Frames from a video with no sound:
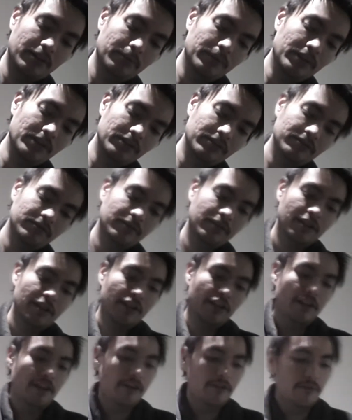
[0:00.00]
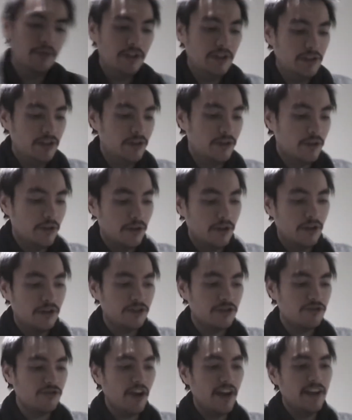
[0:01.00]
I mean, when your
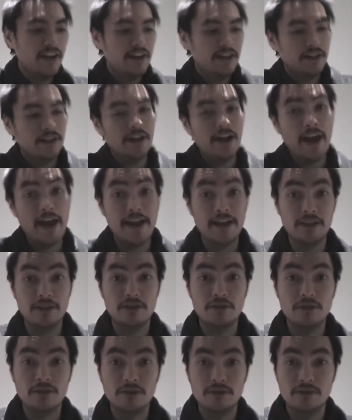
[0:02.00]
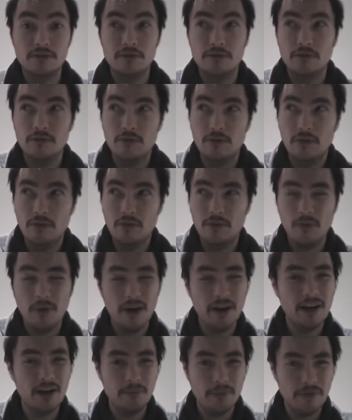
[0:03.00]
striker has
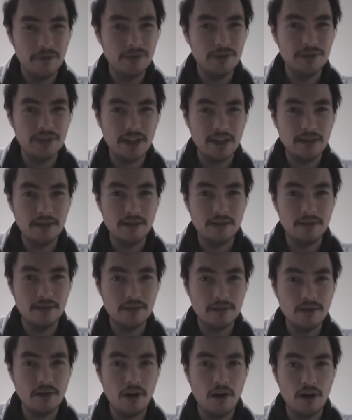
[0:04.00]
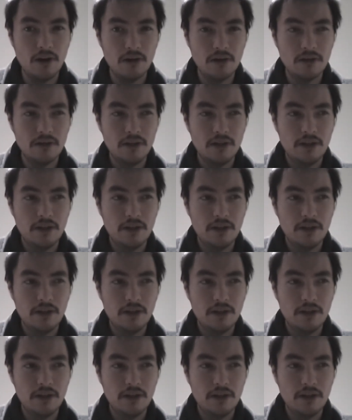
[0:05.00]
quite a number of good chances to score.